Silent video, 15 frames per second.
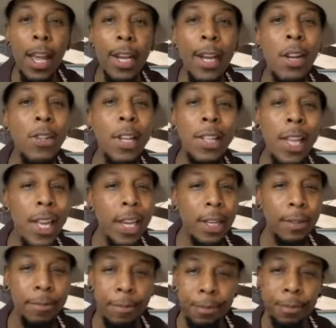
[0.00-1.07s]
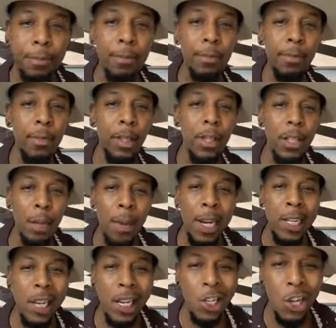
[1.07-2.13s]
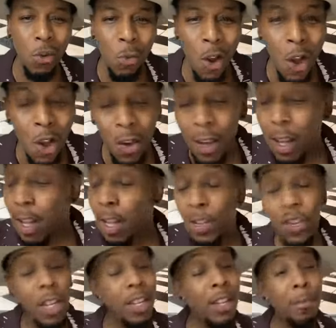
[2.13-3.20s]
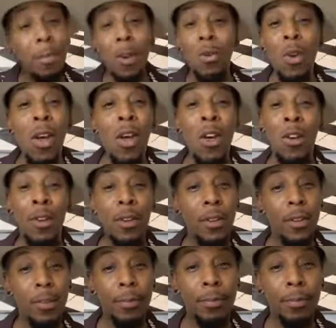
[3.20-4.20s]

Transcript: And here's the thing. Somebody say she's wrong. She could be wrong.